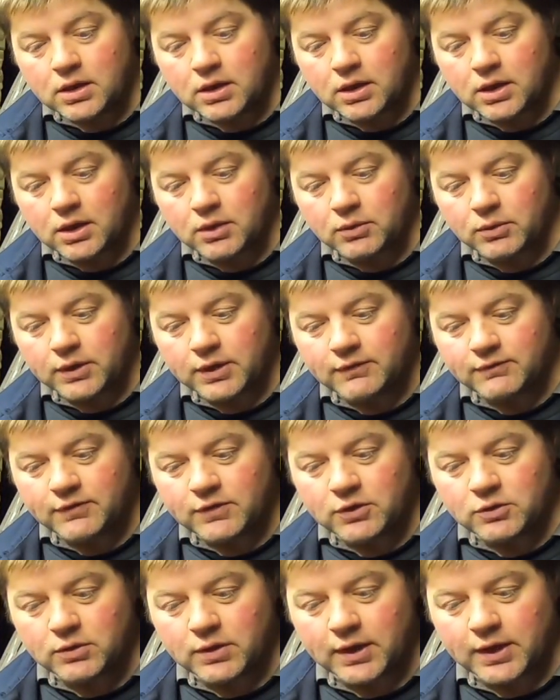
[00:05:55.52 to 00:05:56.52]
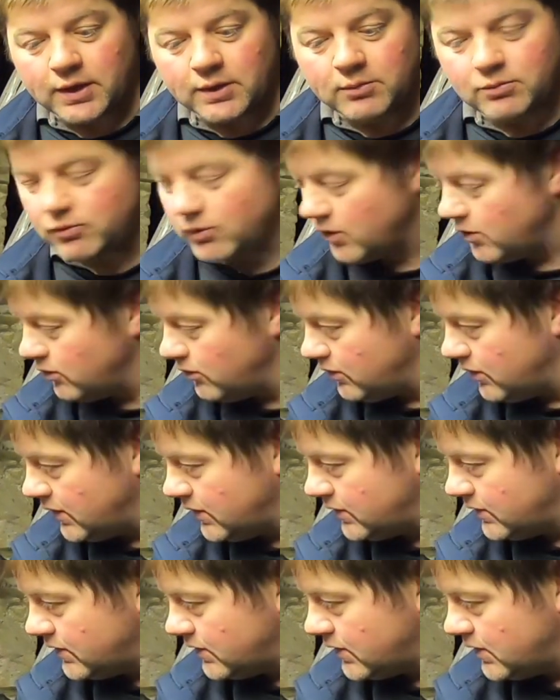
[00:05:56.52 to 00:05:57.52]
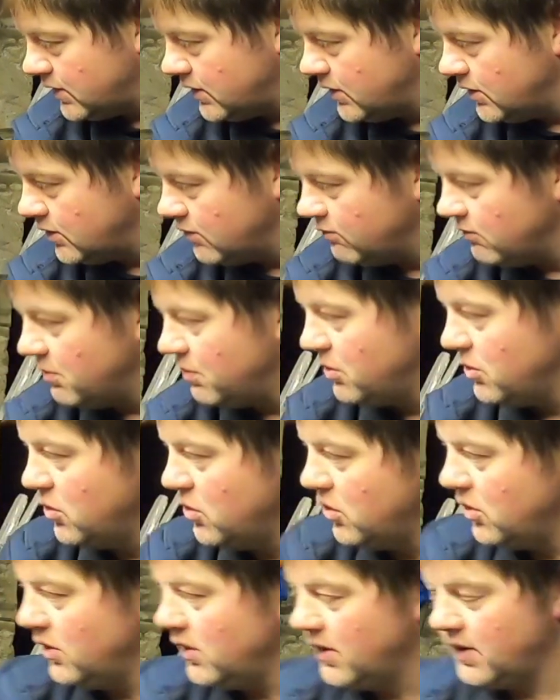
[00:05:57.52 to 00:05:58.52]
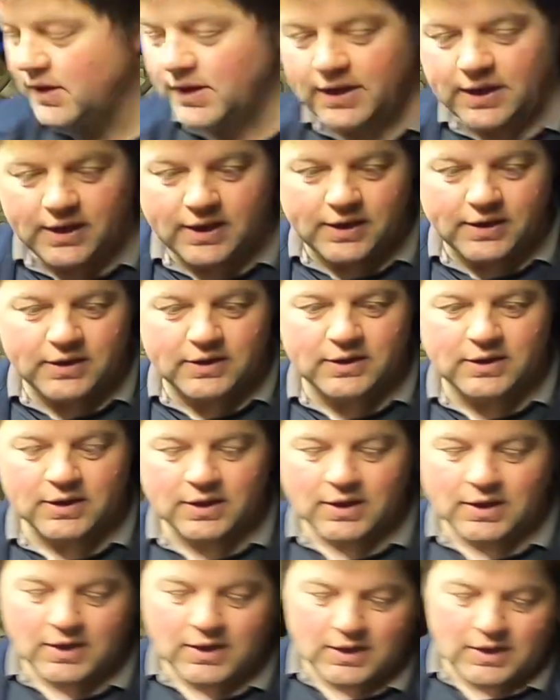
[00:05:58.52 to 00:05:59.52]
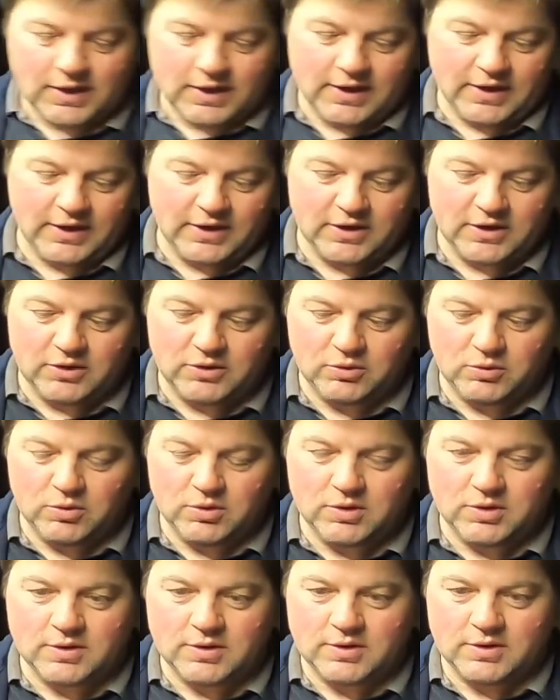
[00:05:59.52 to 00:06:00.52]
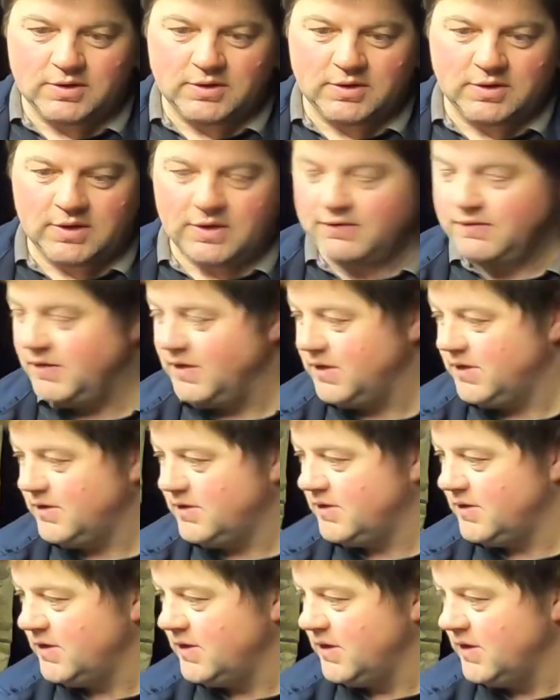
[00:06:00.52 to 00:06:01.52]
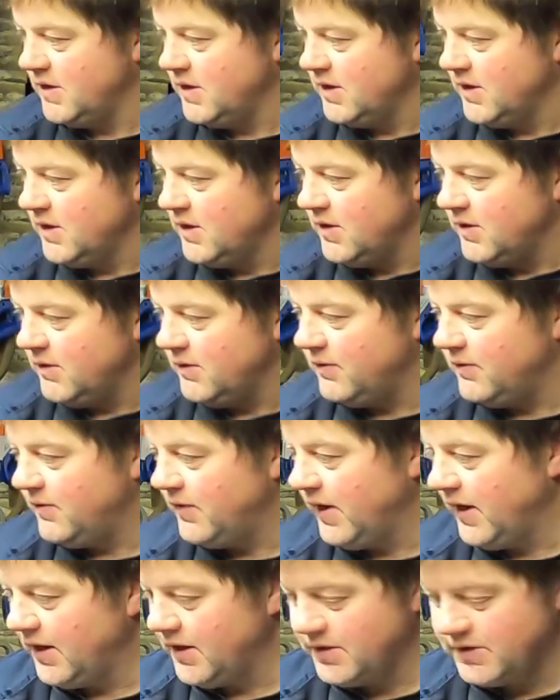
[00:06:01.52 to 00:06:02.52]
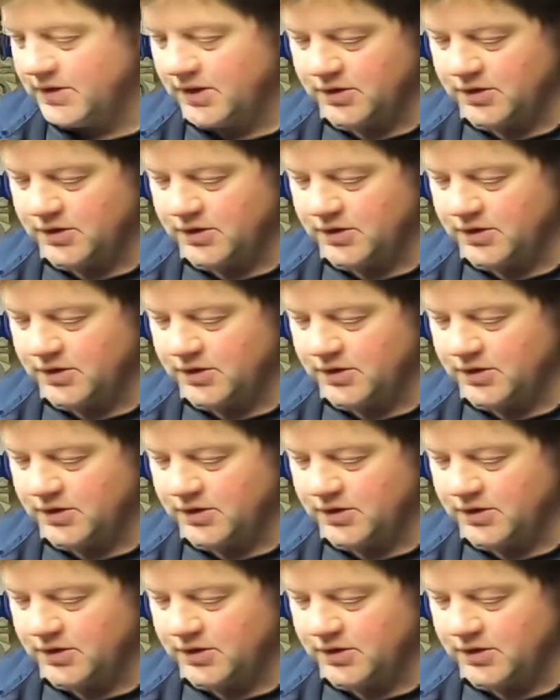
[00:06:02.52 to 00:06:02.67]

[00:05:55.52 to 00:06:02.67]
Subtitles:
I will give you a progress report and let you know if it's fixed.